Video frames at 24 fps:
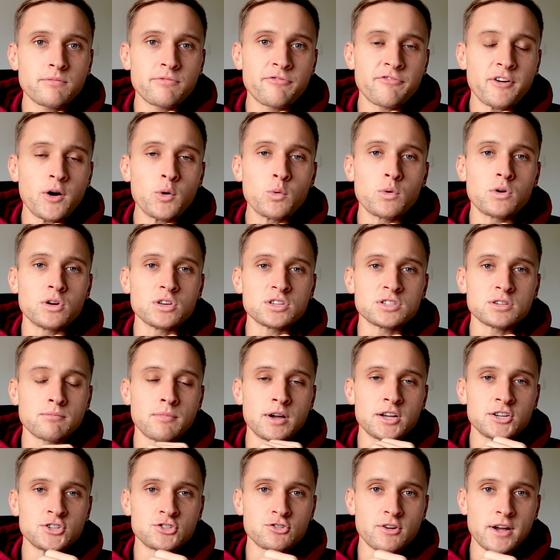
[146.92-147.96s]
focus on
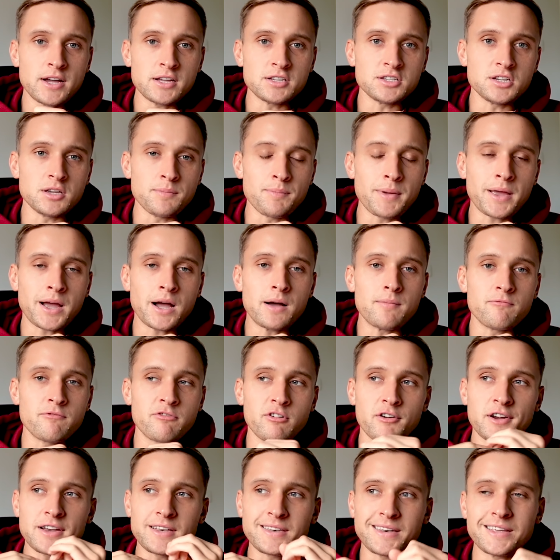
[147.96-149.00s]
my strategy, become
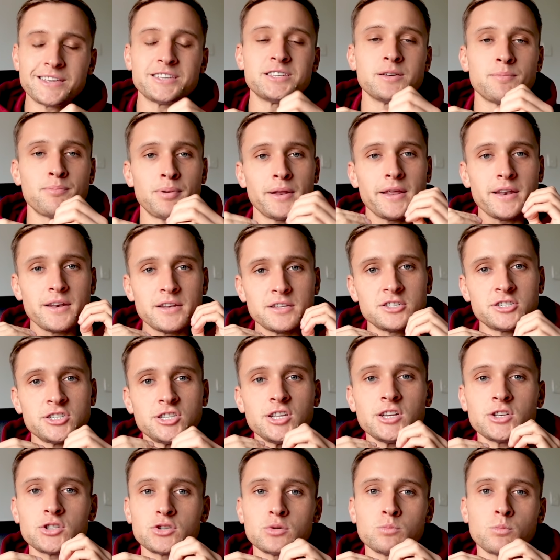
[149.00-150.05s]
very disciplined and
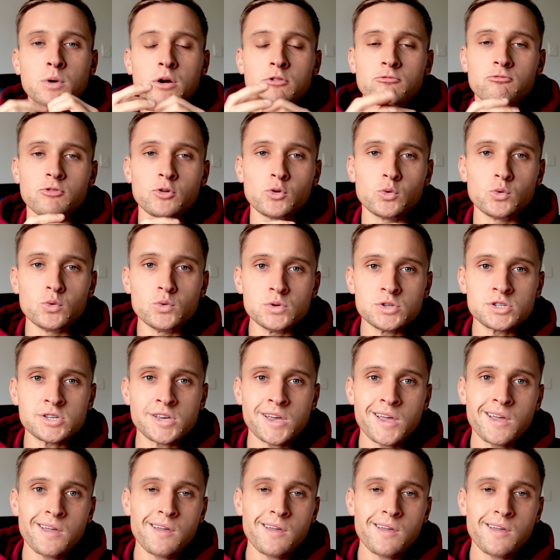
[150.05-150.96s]
stick to my rules